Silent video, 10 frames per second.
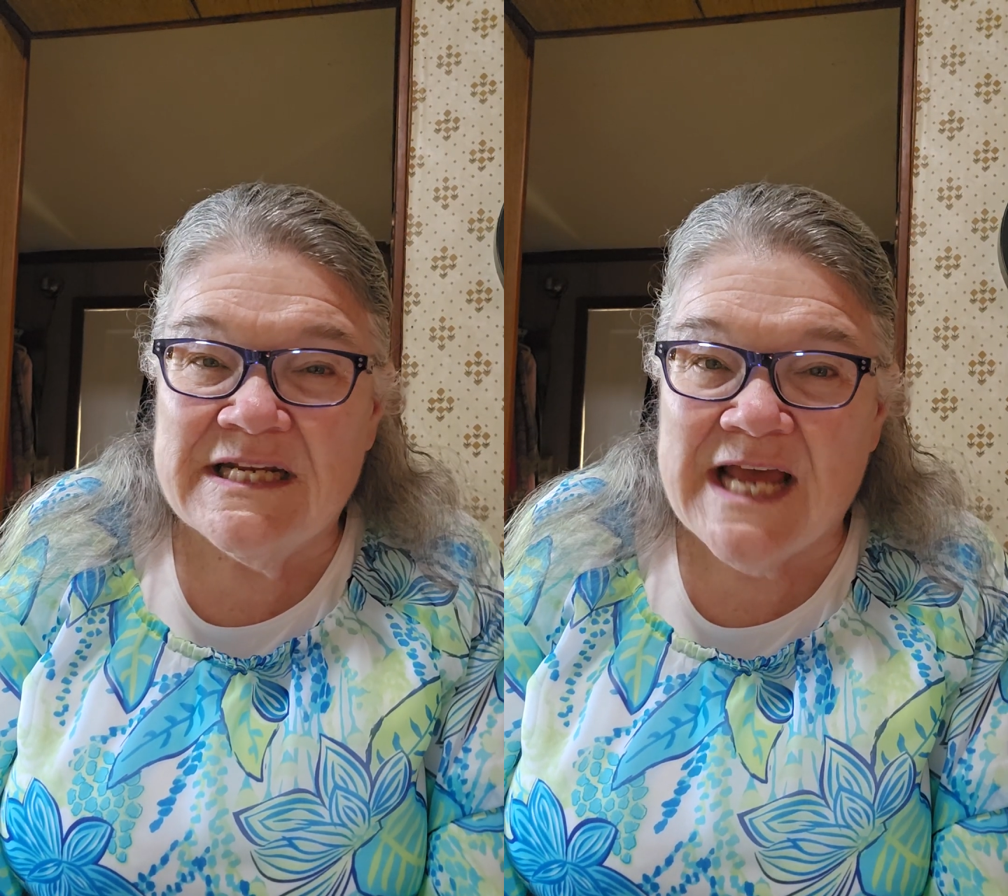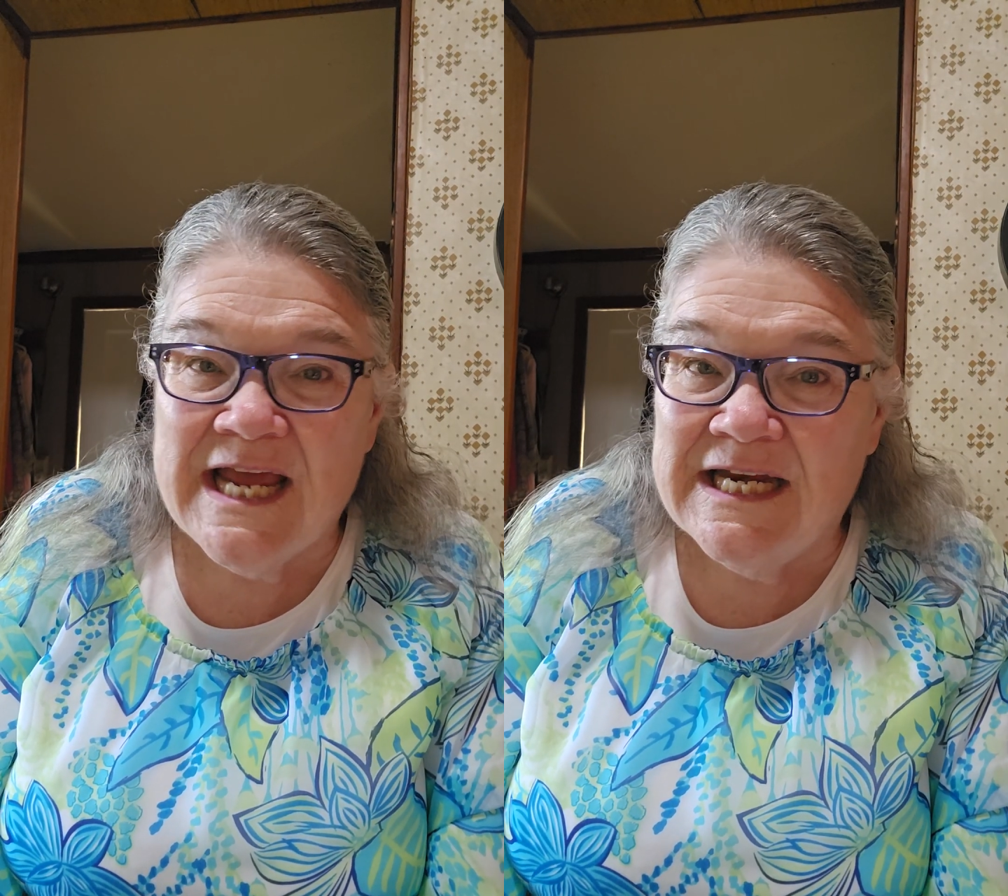
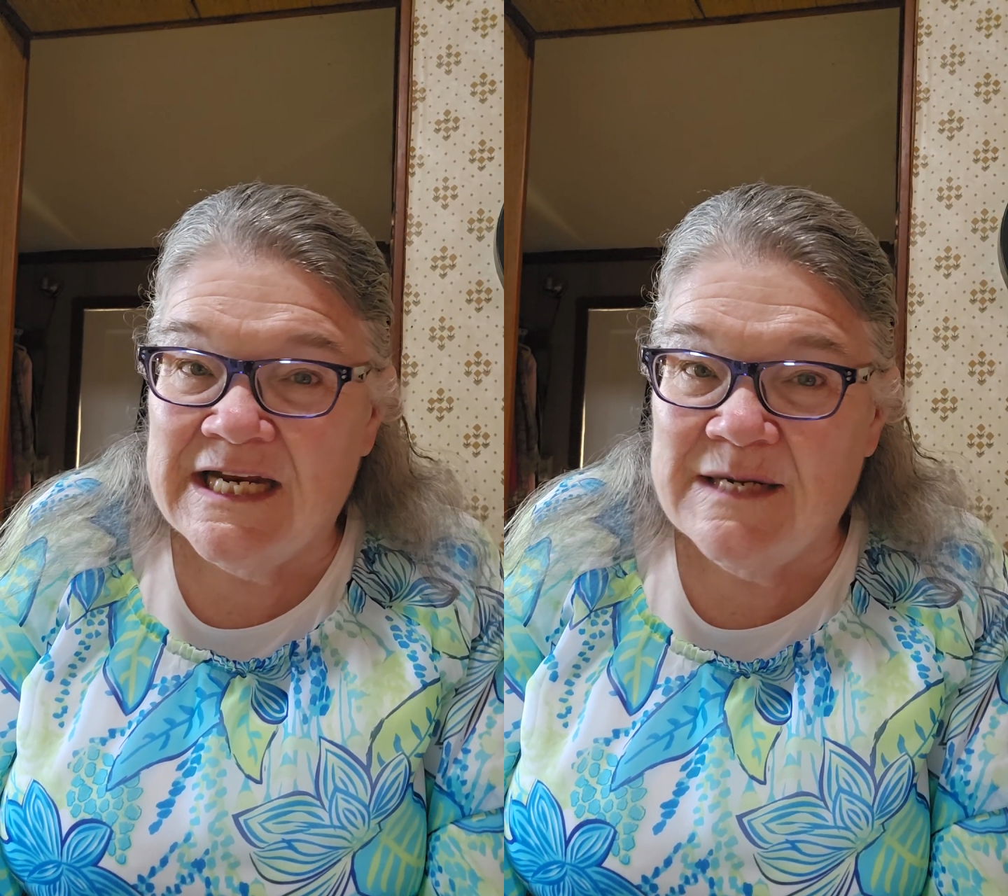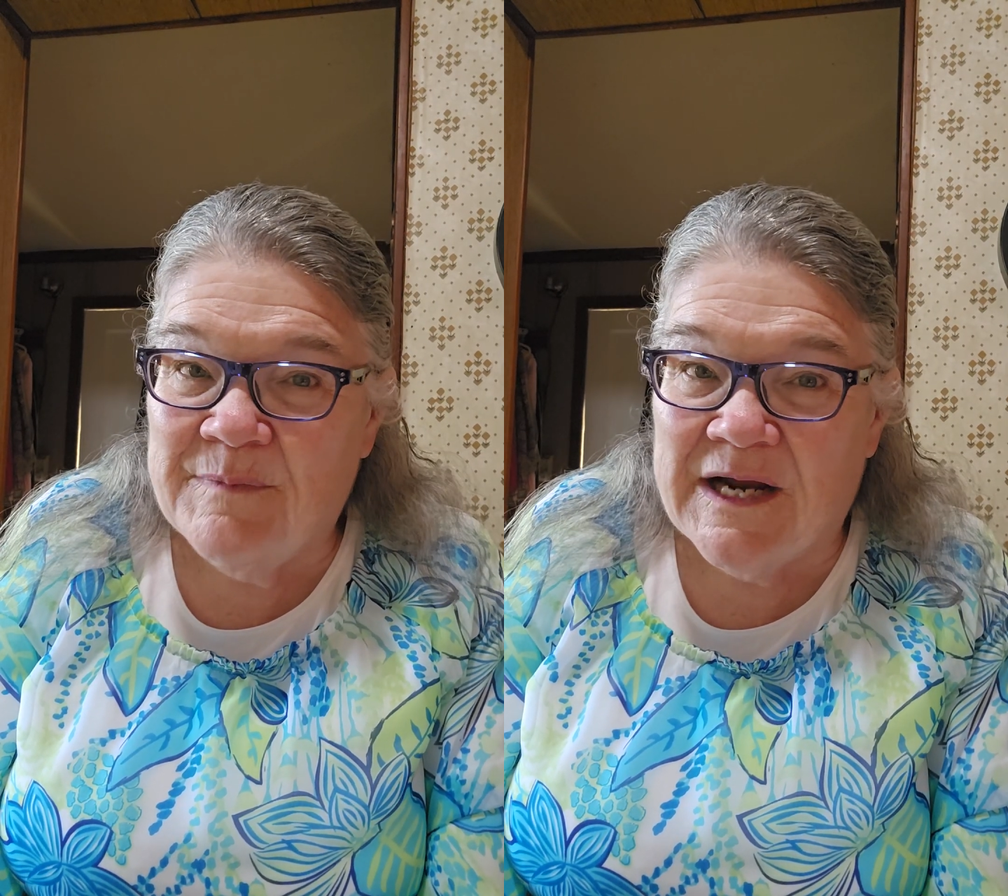to hate
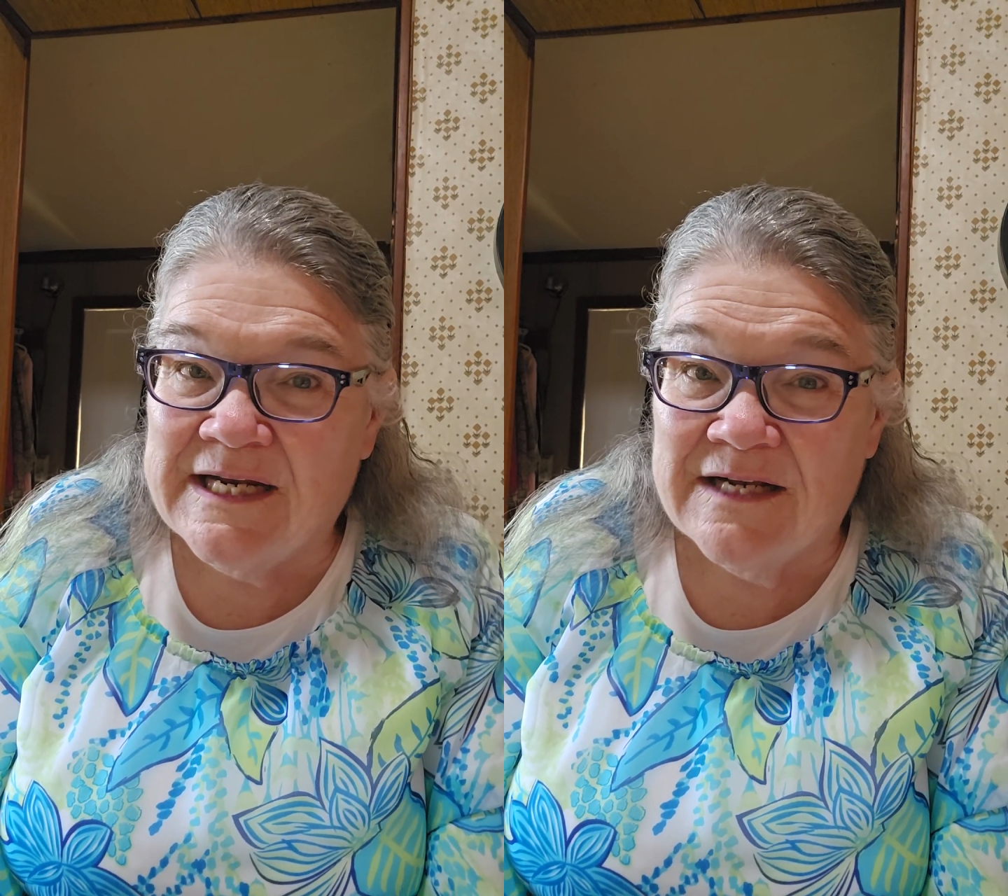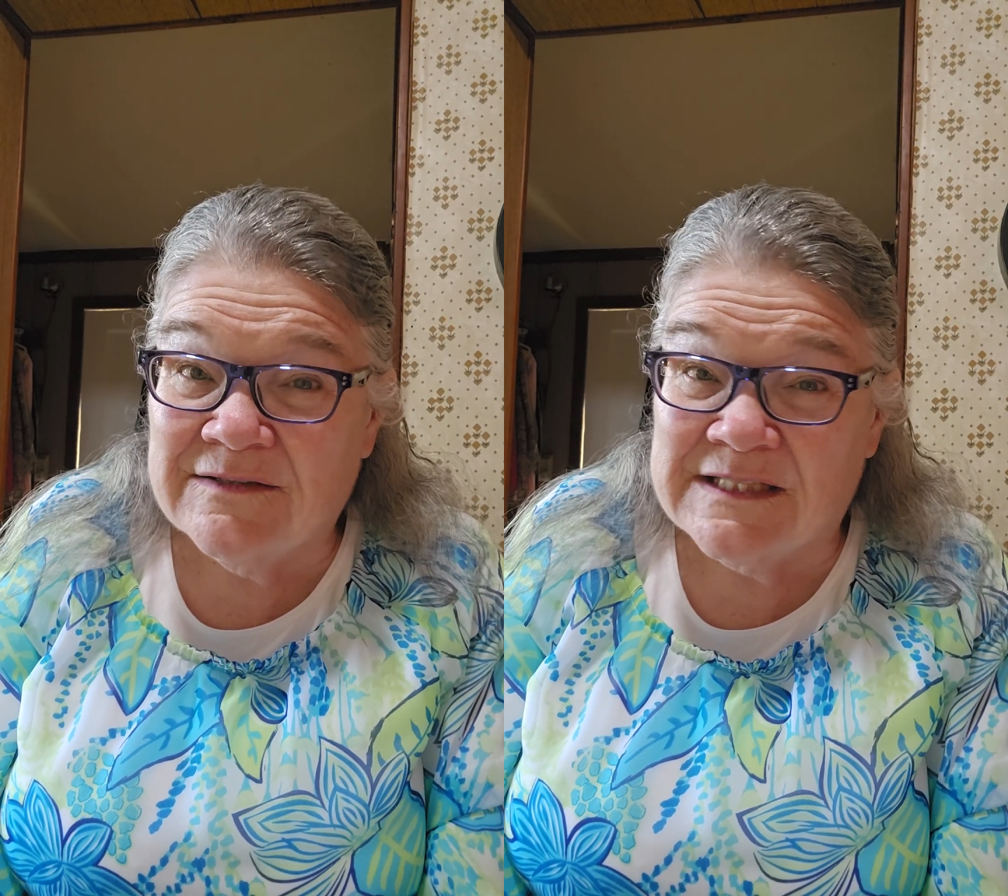
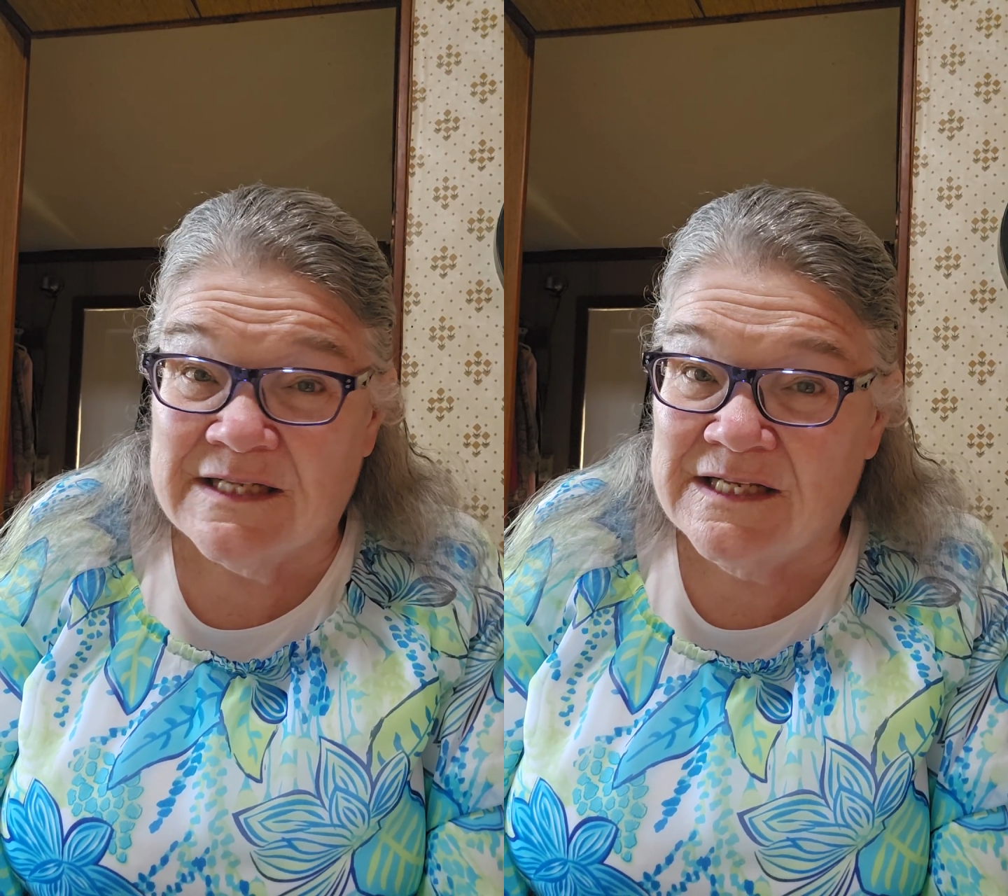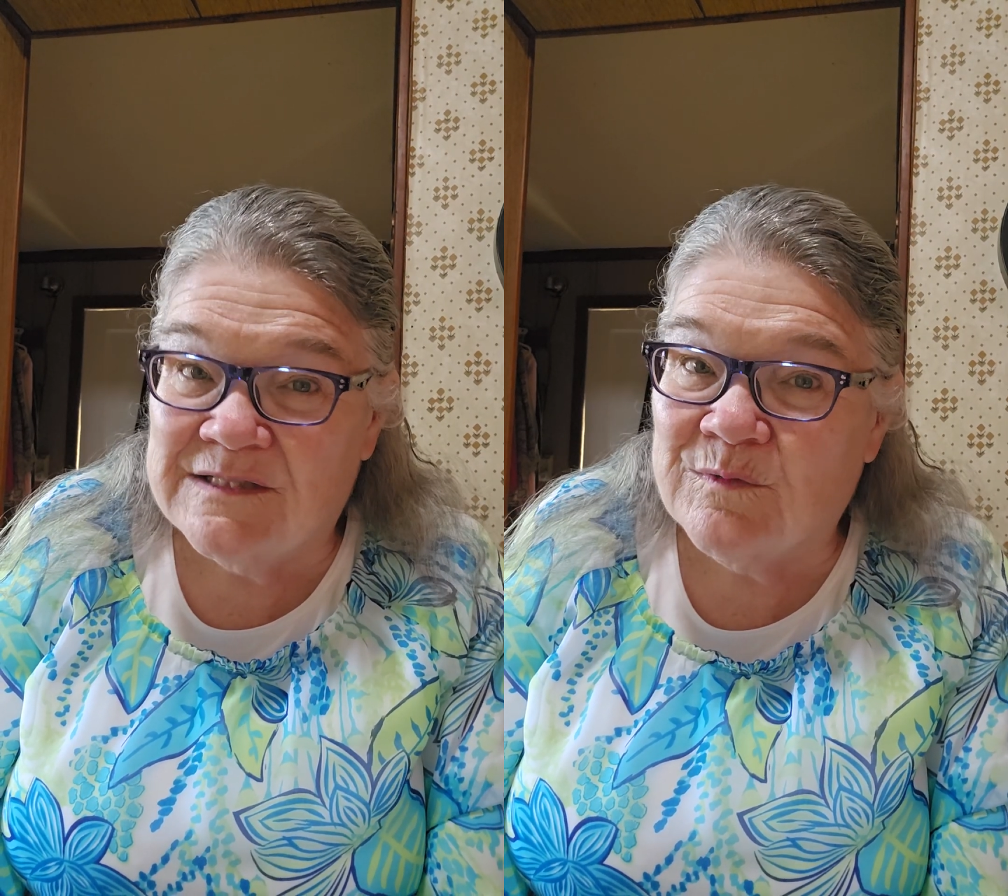anybody else
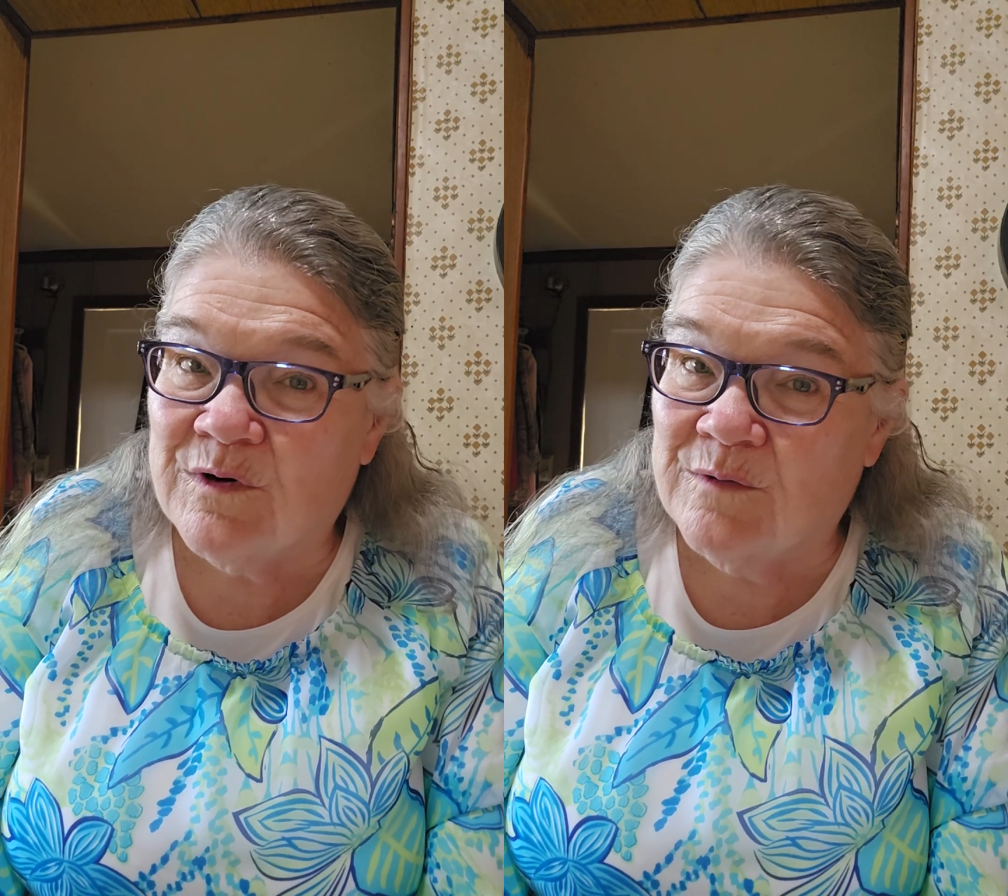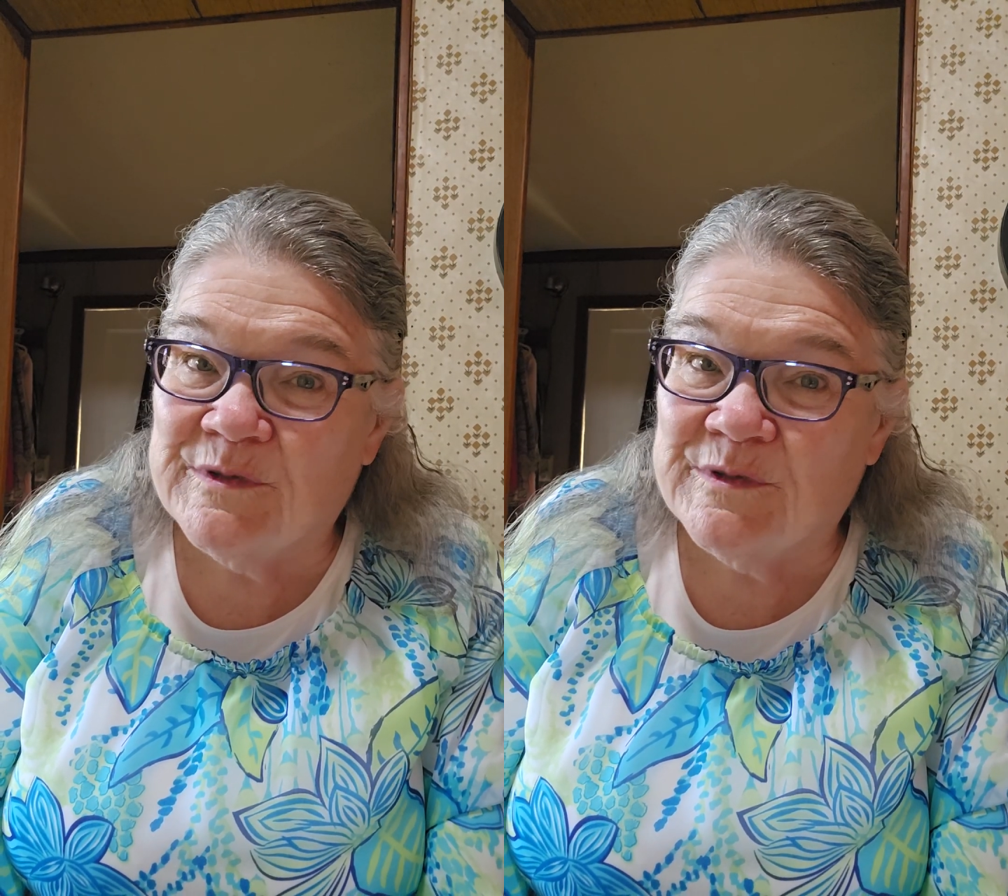in this world,